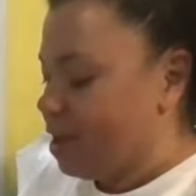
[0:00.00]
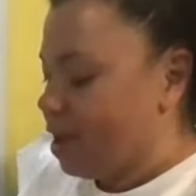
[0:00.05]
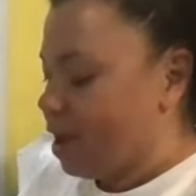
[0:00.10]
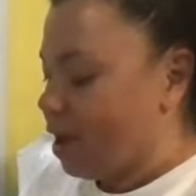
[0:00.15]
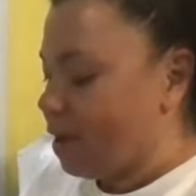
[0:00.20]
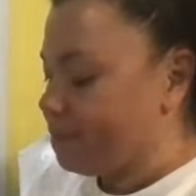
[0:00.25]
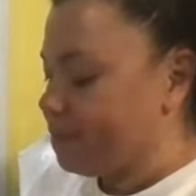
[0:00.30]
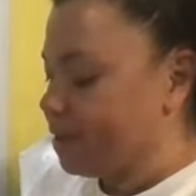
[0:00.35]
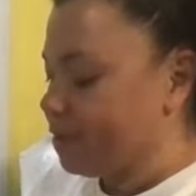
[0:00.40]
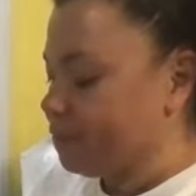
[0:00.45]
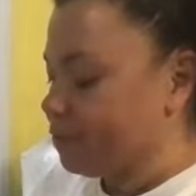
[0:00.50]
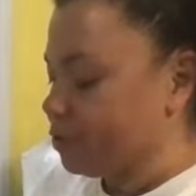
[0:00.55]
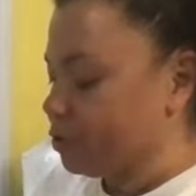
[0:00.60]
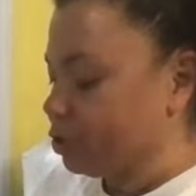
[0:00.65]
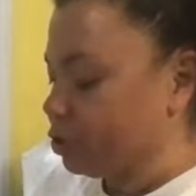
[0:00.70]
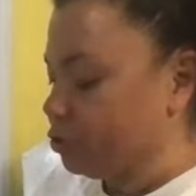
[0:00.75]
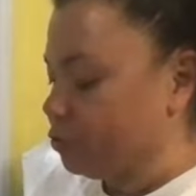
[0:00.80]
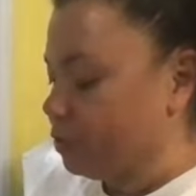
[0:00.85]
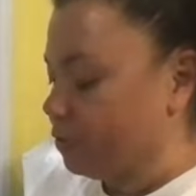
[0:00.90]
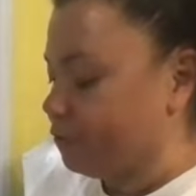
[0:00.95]
I'm not very
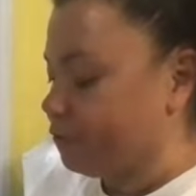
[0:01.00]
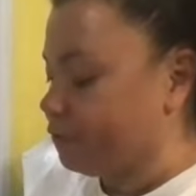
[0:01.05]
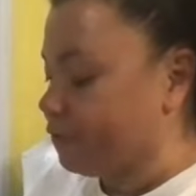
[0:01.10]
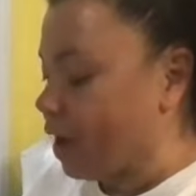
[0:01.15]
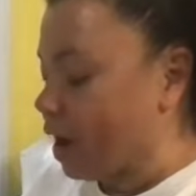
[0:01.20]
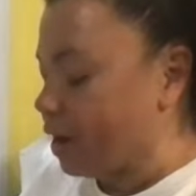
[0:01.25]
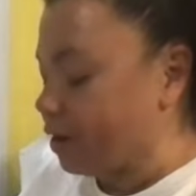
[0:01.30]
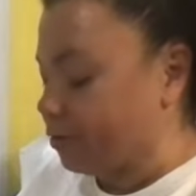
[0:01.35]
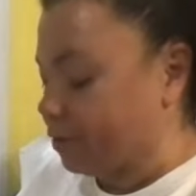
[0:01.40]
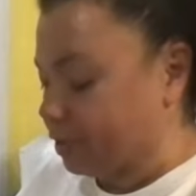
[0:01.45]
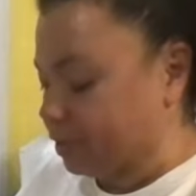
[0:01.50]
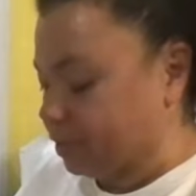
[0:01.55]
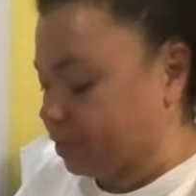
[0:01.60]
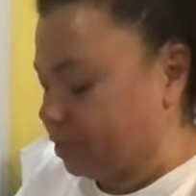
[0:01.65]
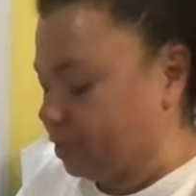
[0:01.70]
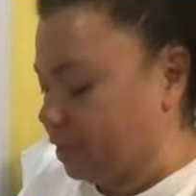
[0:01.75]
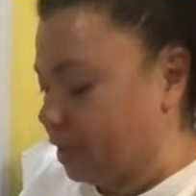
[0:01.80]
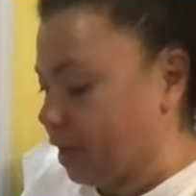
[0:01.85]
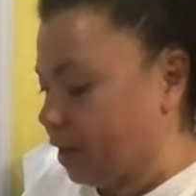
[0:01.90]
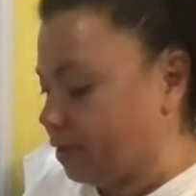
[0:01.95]
good with fire, I'll tell
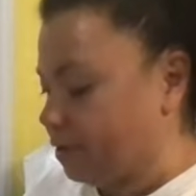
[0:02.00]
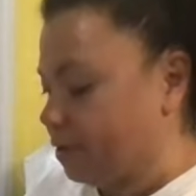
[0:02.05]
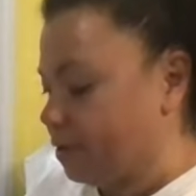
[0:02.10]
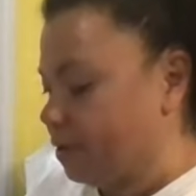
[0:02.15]
you that.